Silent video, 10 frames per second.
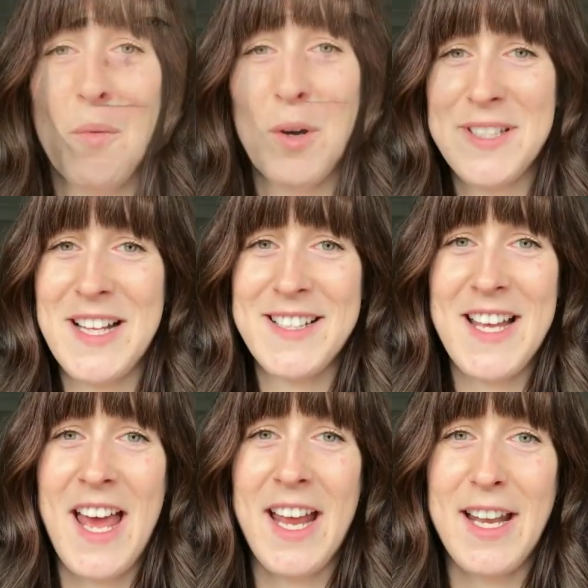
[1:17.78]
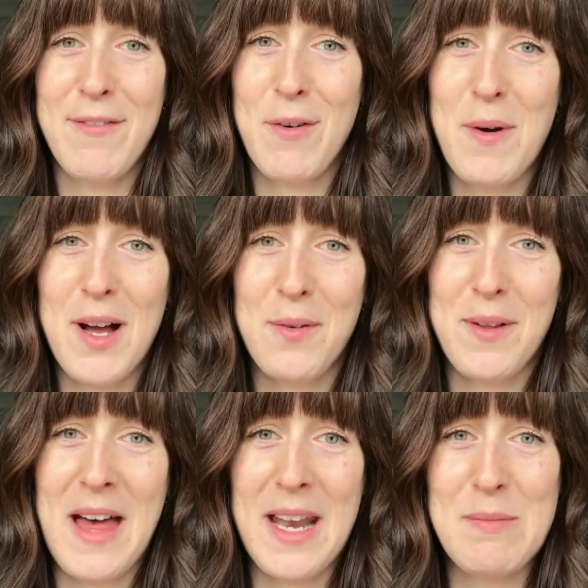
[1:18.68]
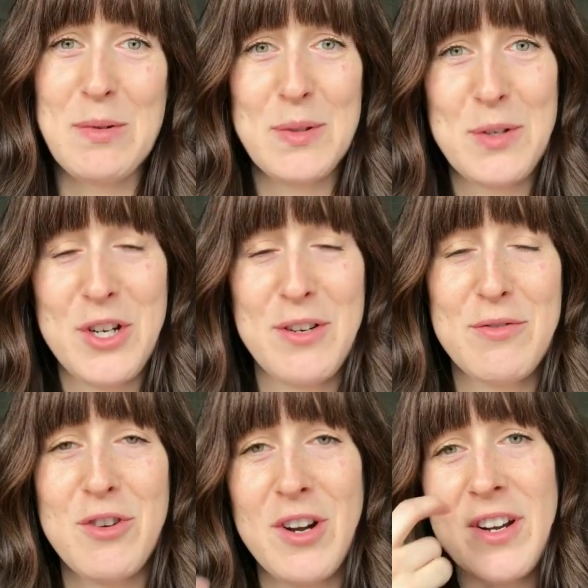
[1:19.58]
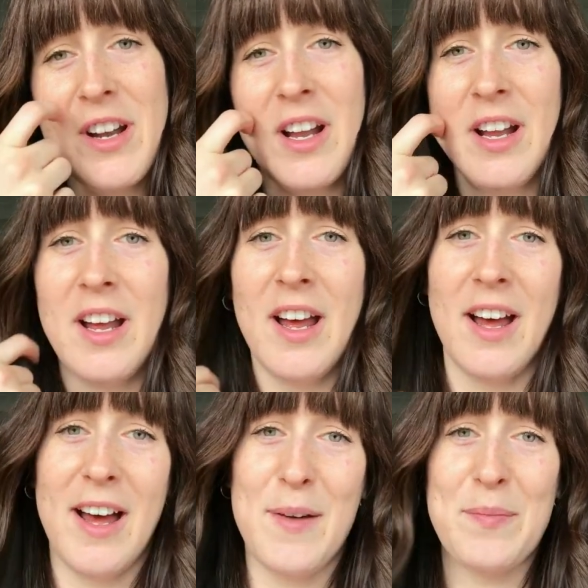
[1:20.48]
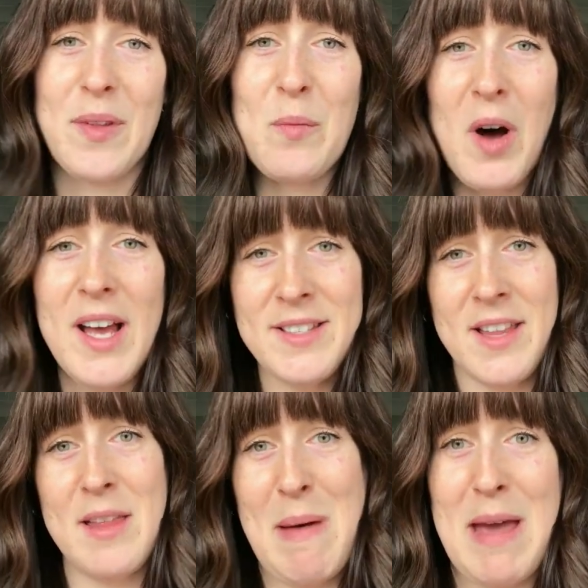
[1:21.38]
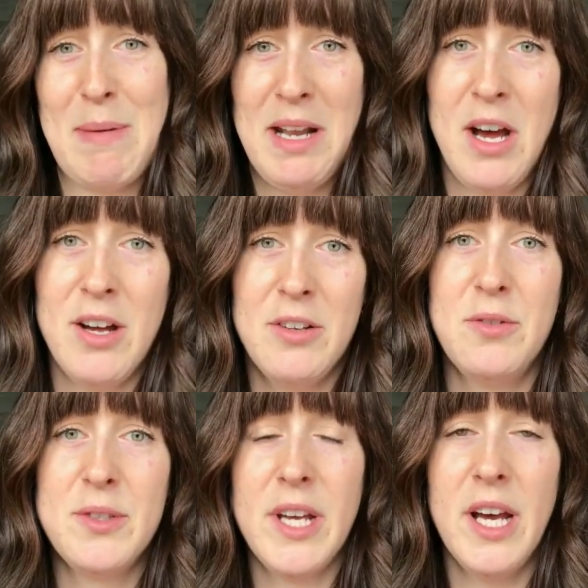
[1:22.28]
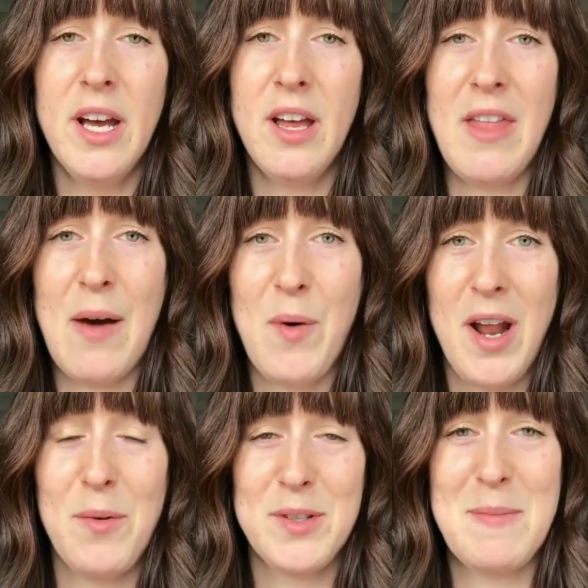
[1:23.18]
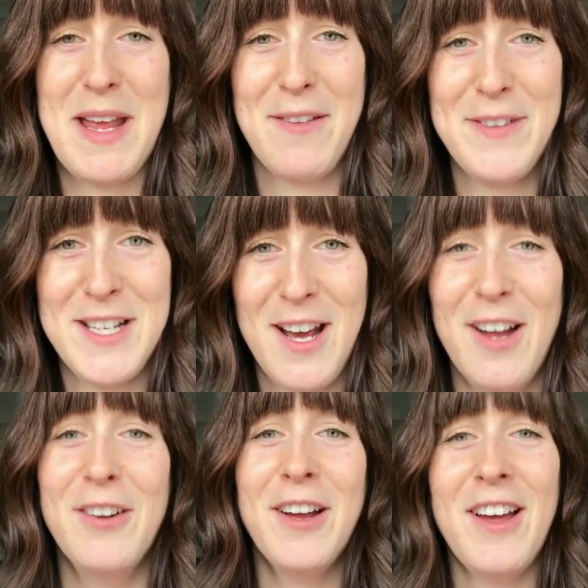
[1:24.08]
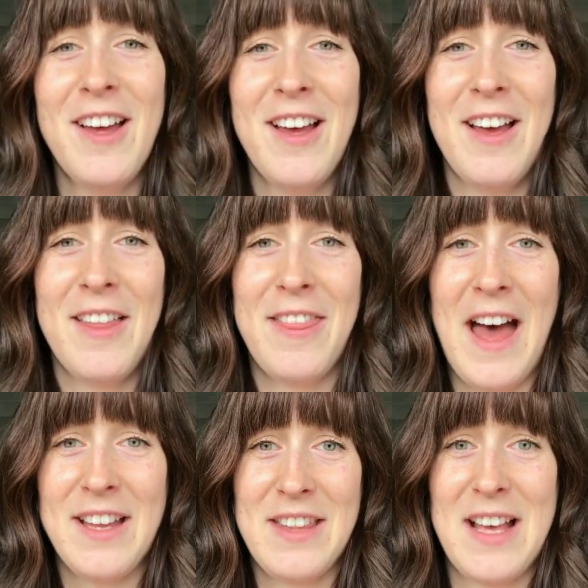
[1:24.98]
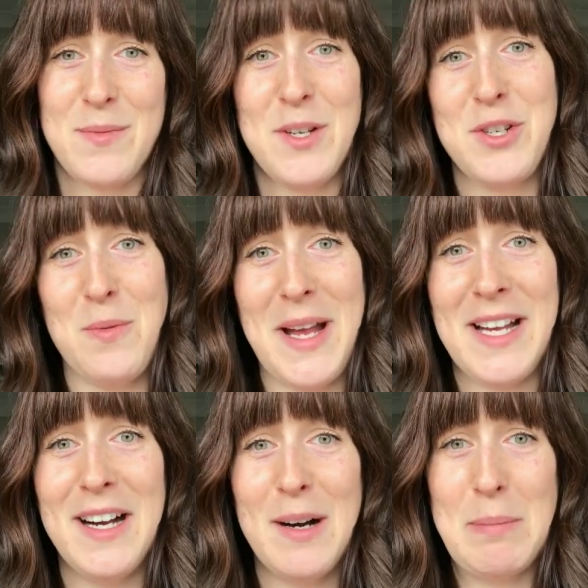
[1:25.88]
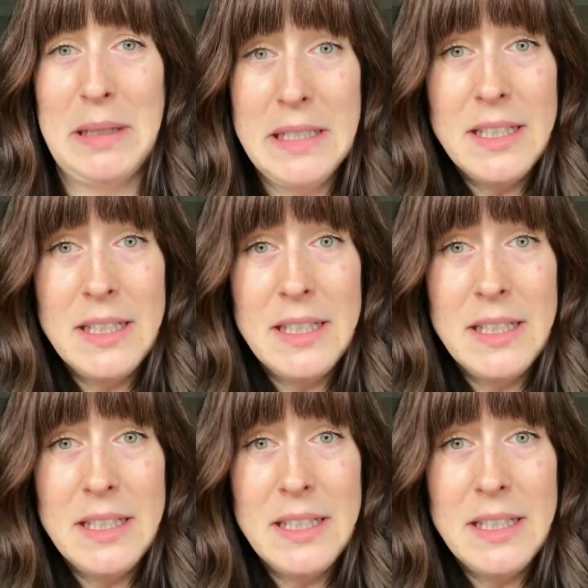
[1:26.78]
What's that saying? Never work with animals or children. Why is it that the baby knows that when I want to make a video, that's when she'll wake up?